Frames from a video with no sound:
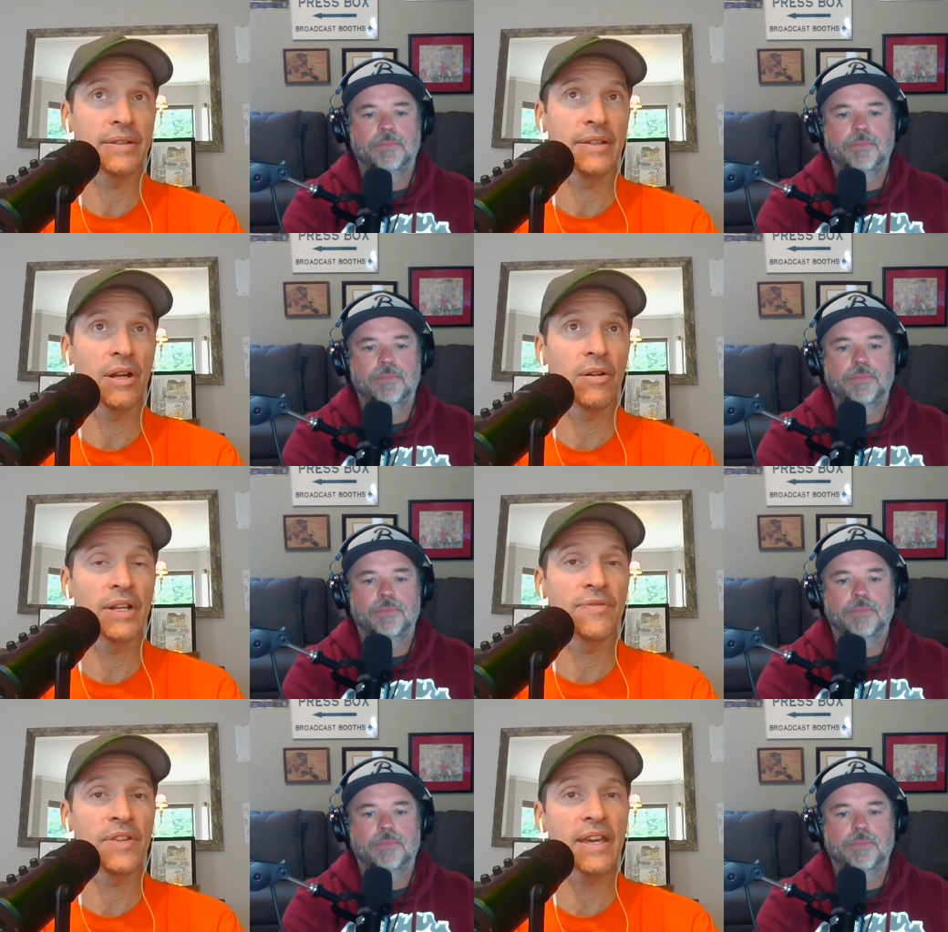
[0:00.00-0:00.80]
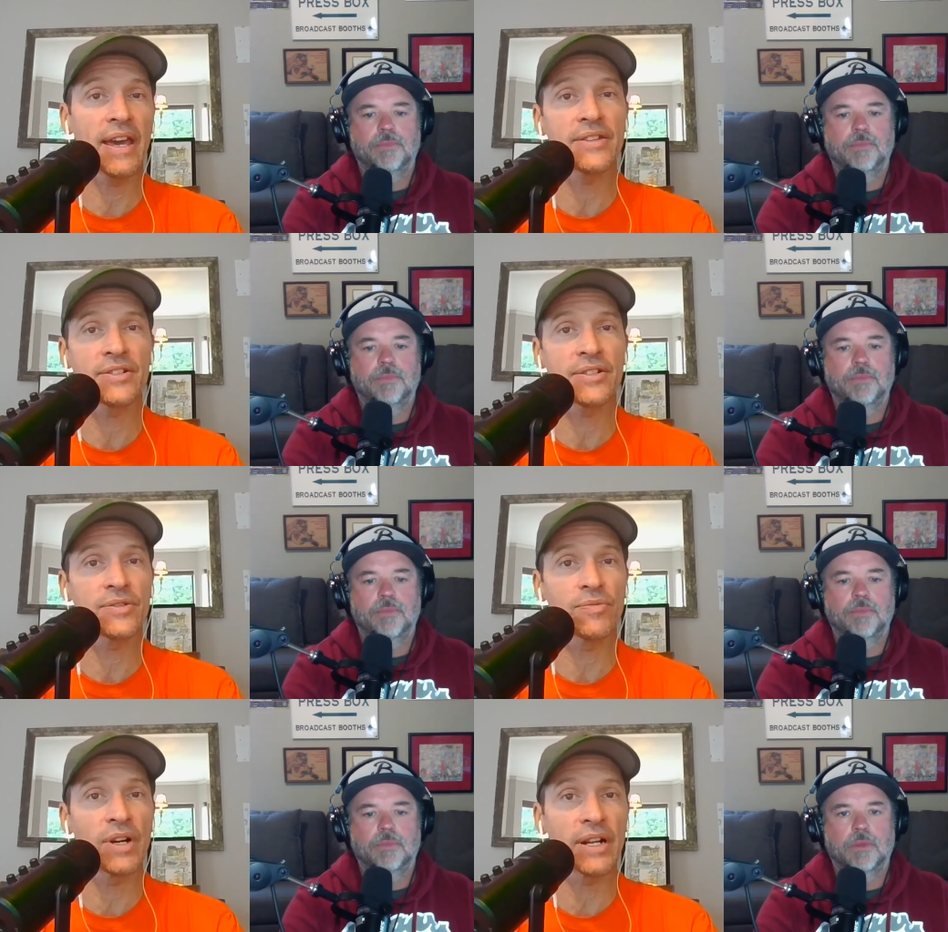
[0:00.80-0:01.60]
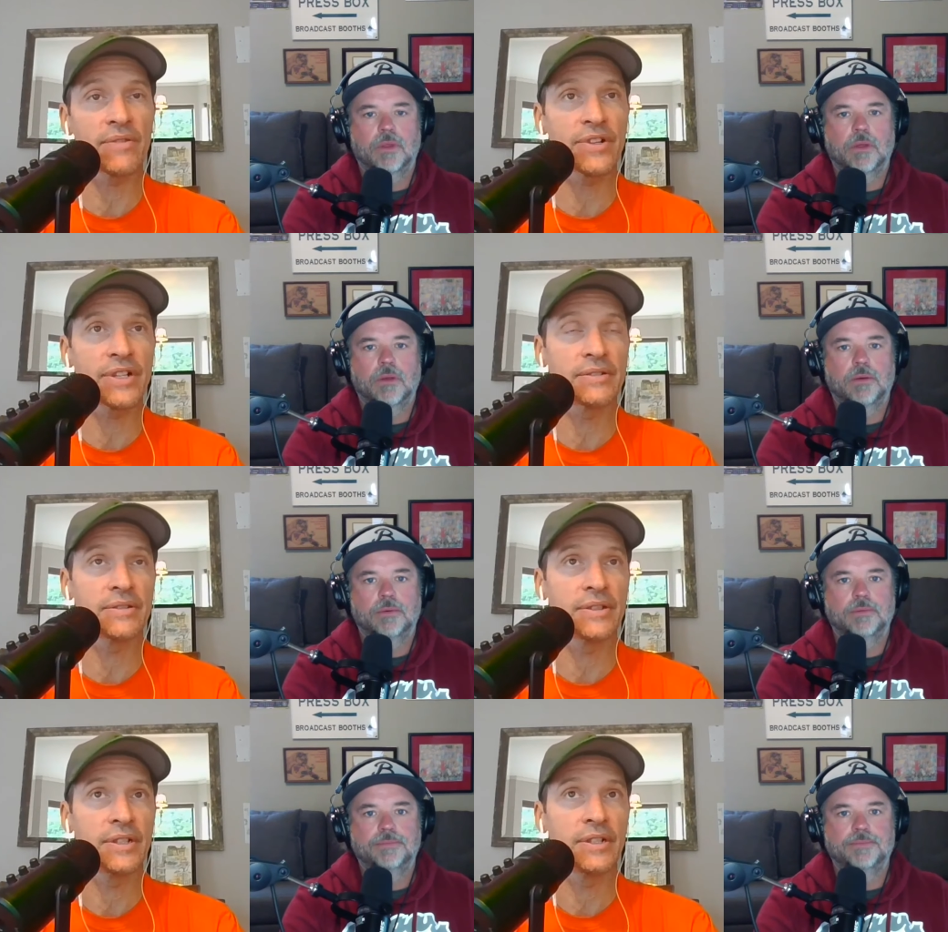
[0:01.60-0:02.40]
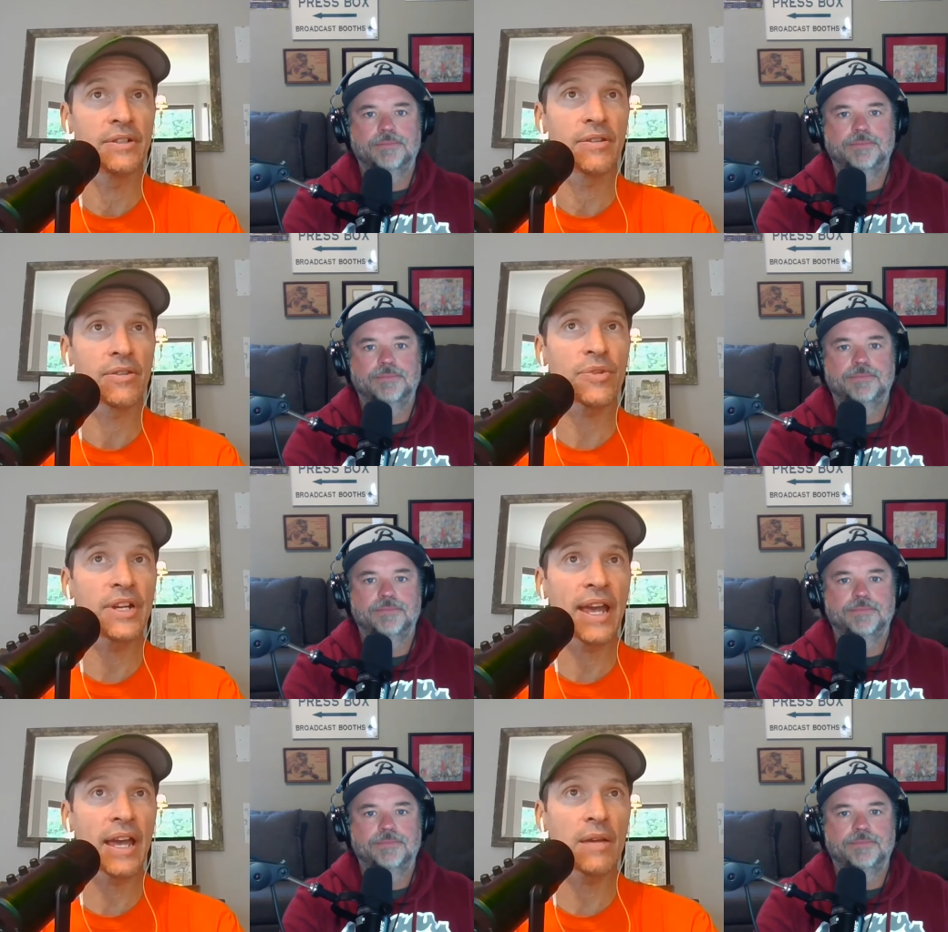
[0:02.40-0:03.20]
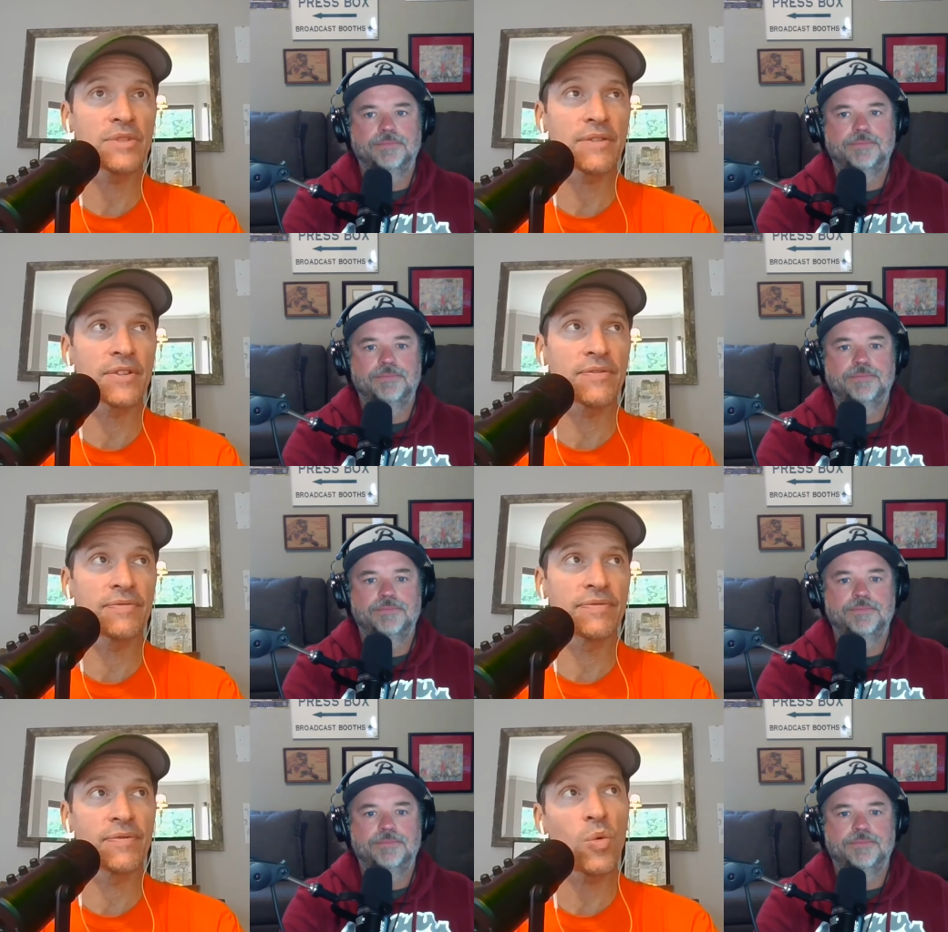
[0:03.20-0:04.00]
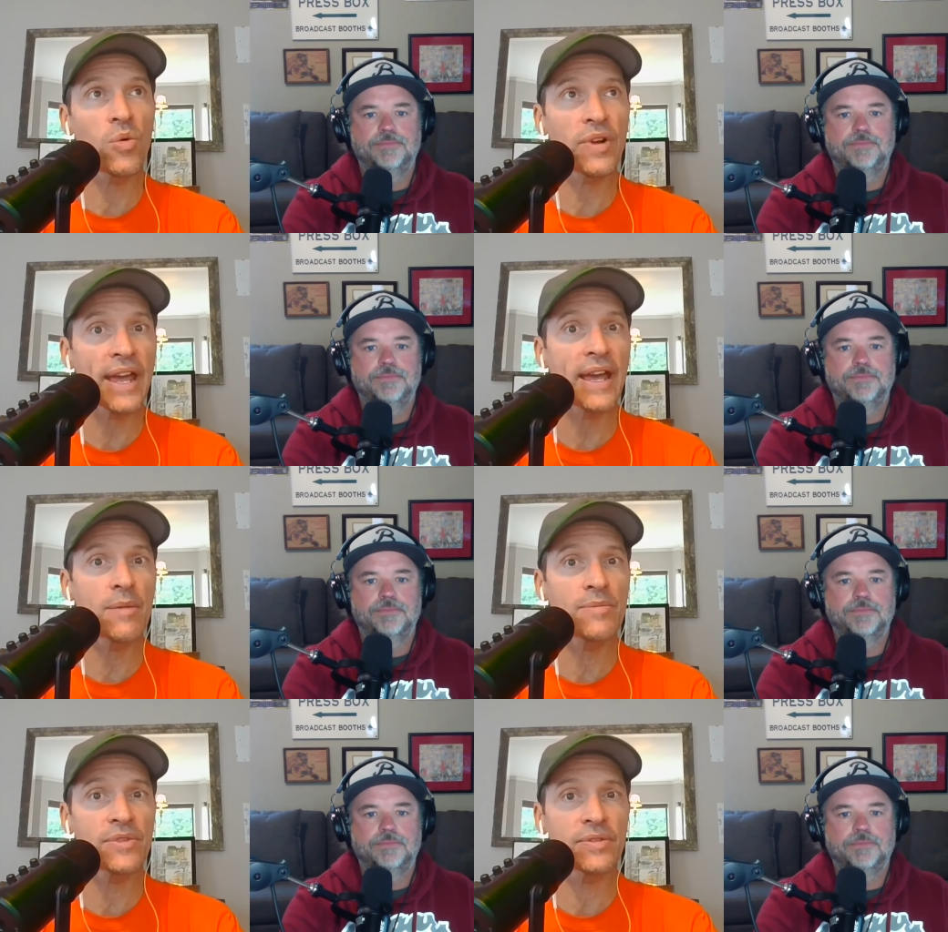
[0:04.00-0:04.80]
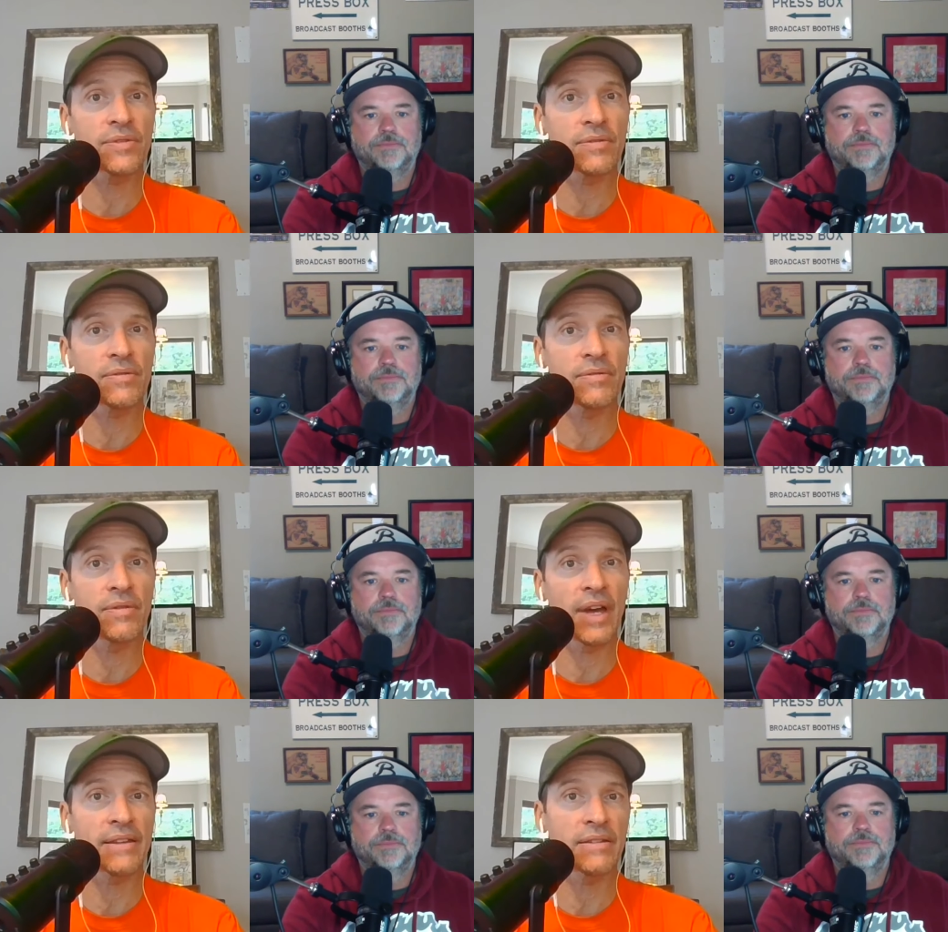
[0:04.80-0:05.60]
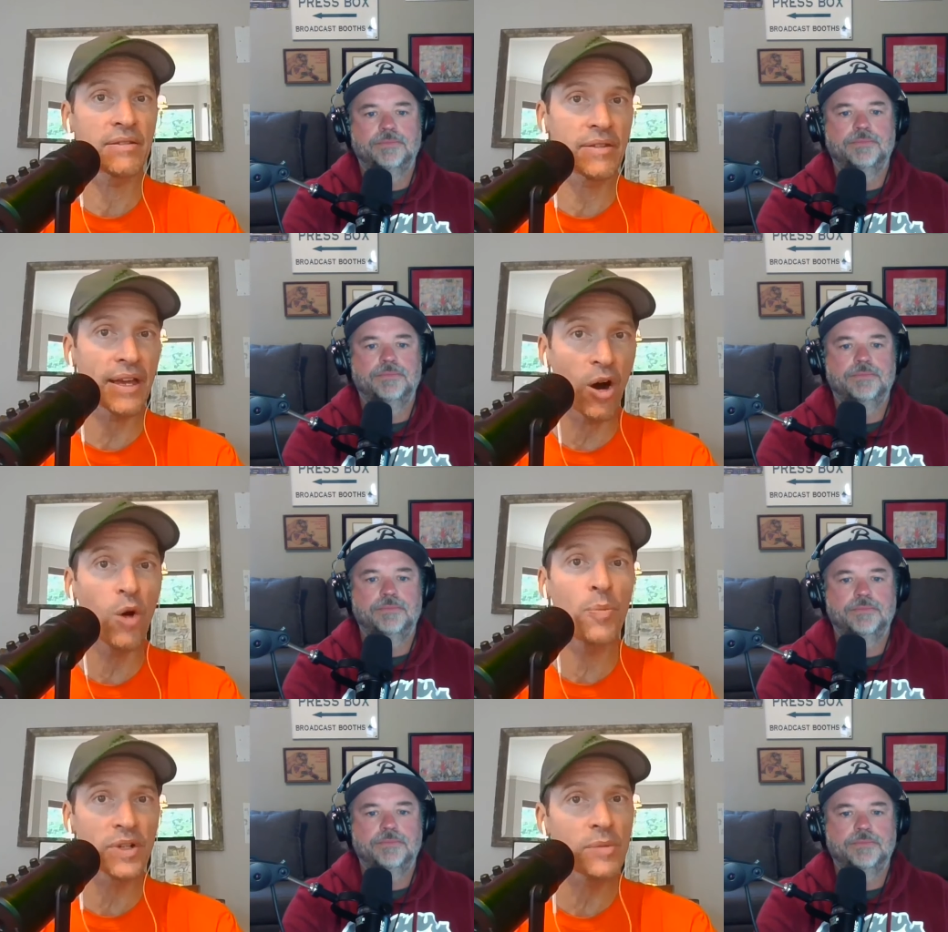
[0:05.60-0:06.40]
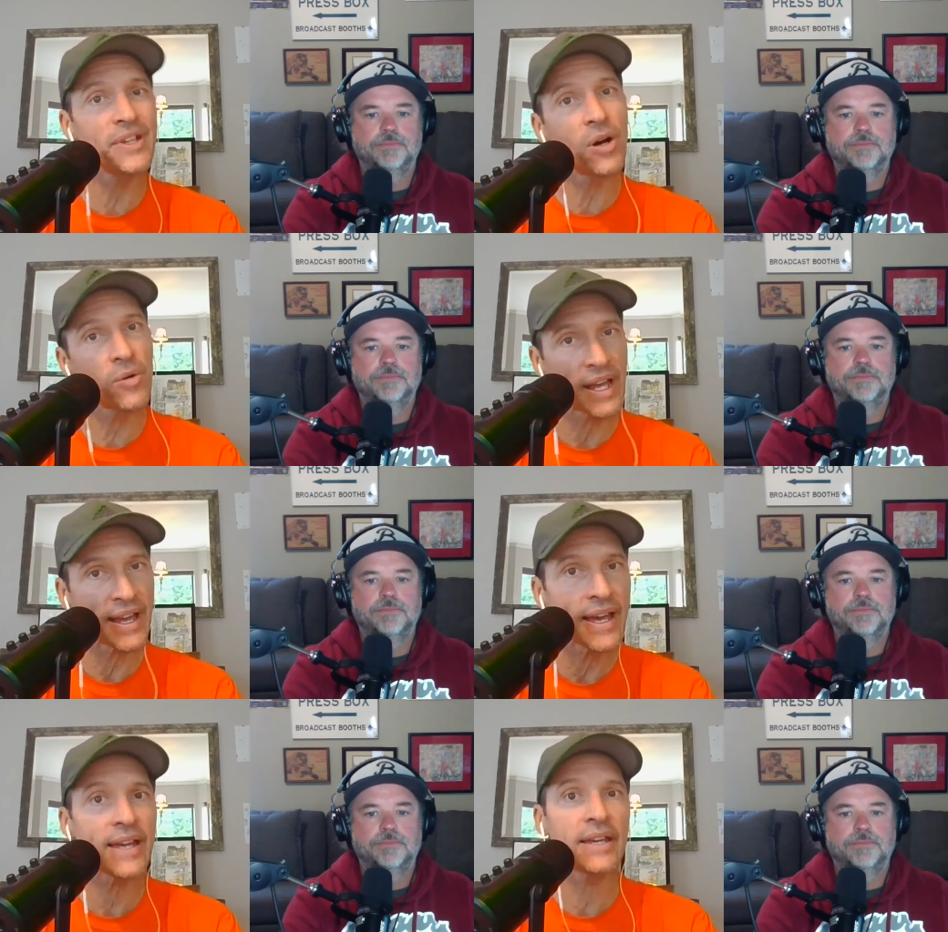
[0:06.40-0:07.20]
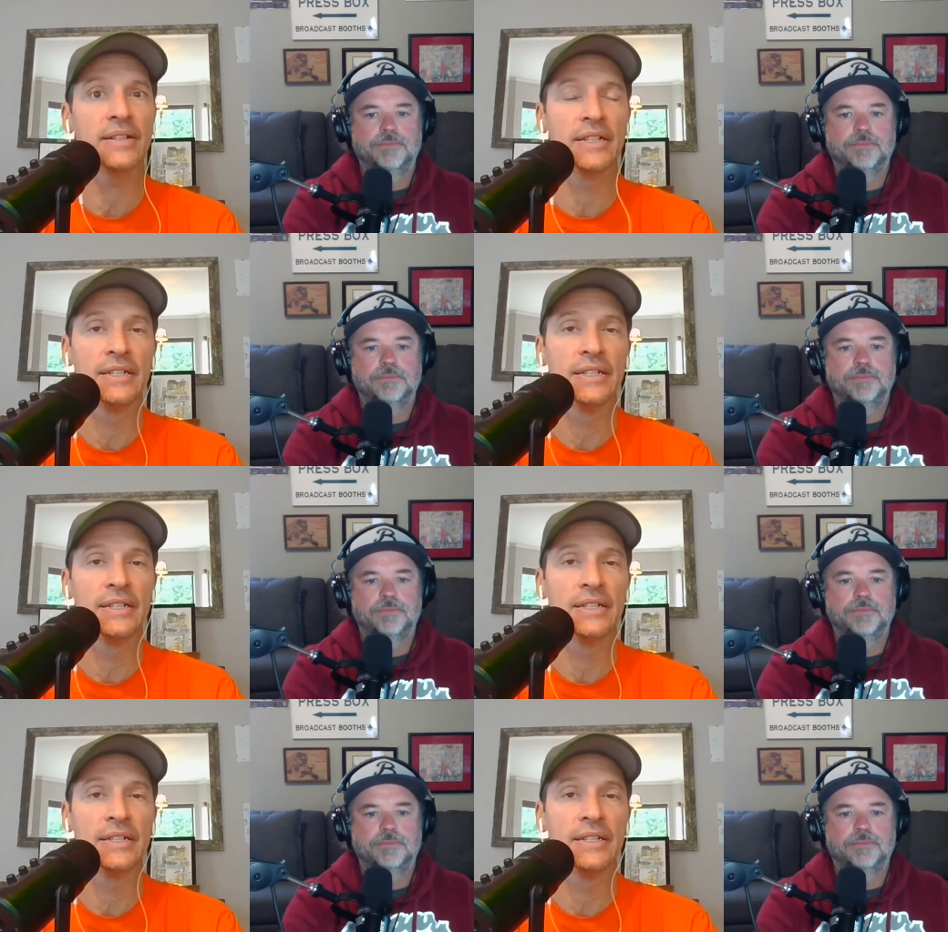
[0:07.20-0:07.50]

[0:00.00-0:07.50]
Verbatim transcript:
Speaker 1: you know, if he catches what every three games, every four games, mm-hmm. I, they hope it'll be okay.